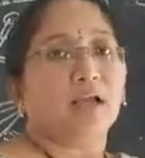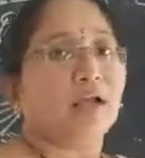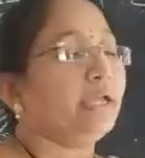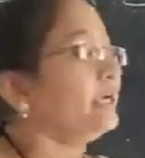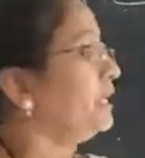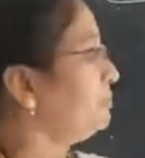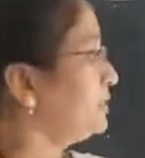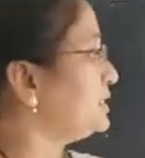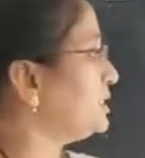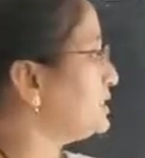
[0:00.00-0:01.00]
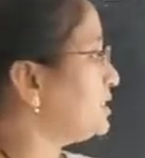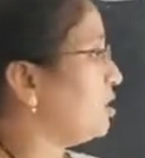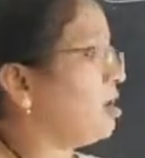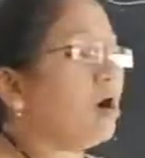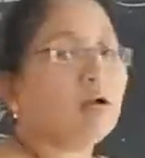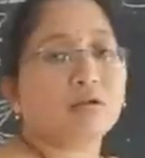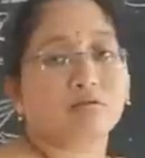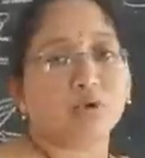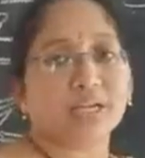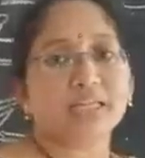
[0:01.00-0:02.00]
he dipped just a long
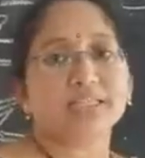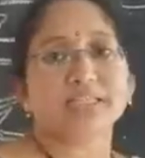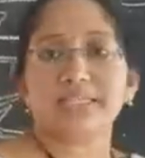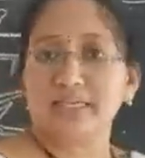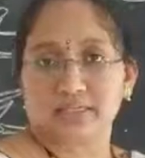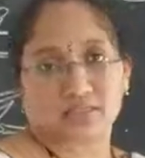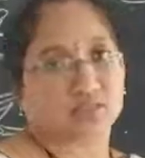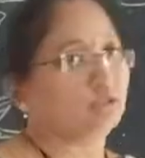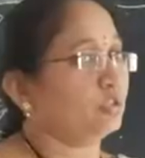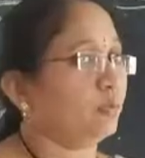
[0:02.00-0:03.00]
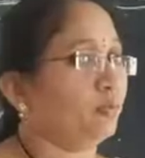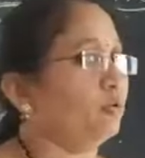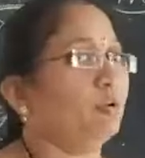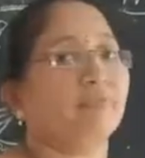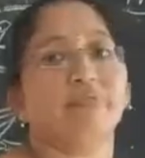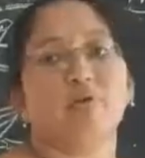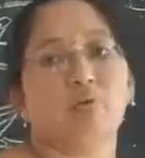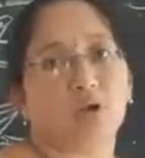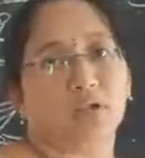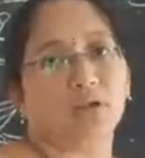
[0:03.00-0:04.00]
wooden stick into the pool of the
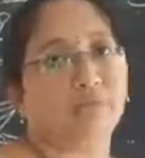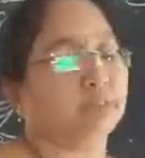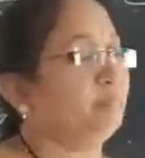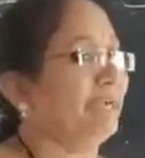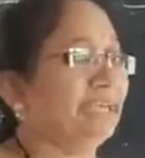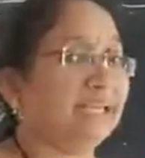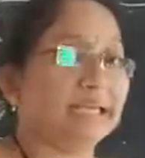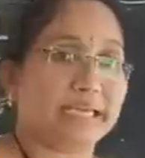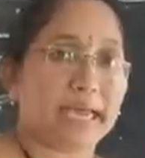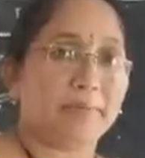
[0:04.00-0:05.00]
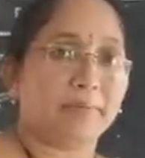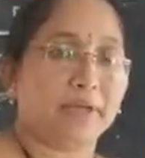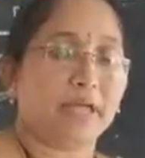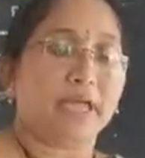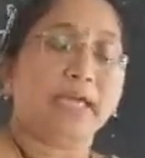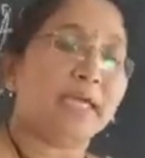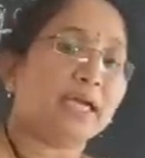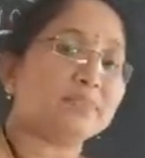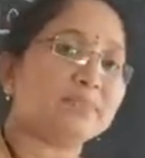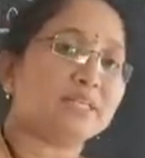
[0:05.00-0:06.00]
water with metal cap. He
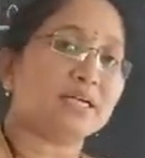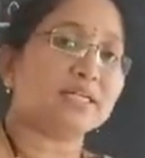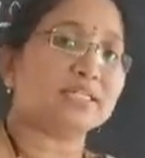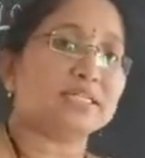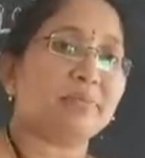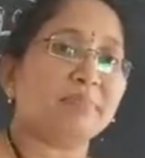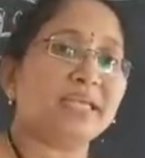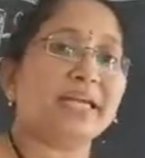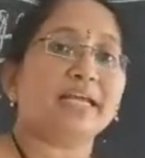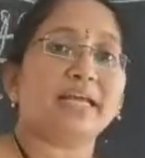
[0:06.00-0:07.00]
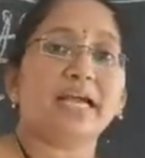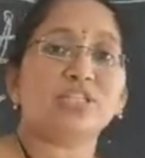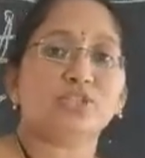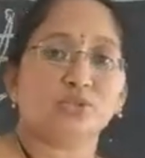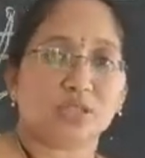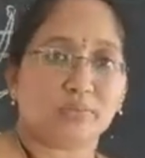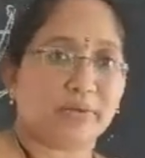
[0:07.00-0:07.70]
observed something attached to the